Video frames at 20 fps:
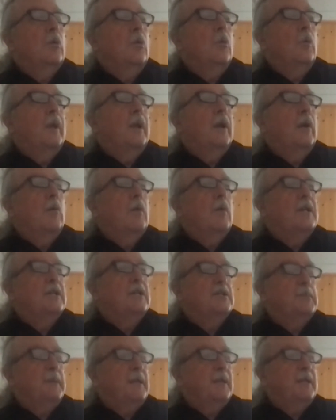we are one
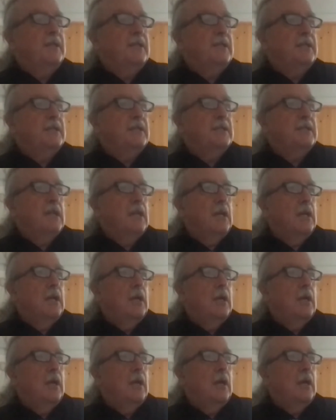species
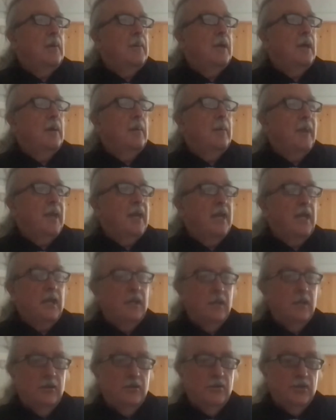among many
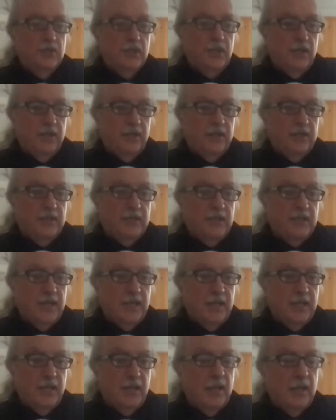who share this
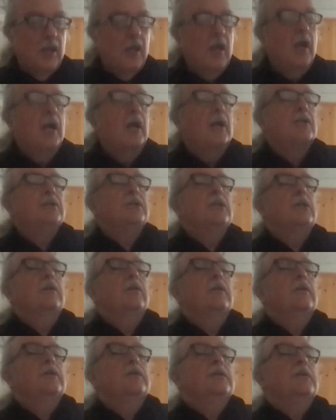land. So
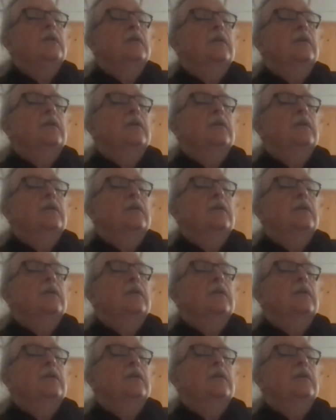there's the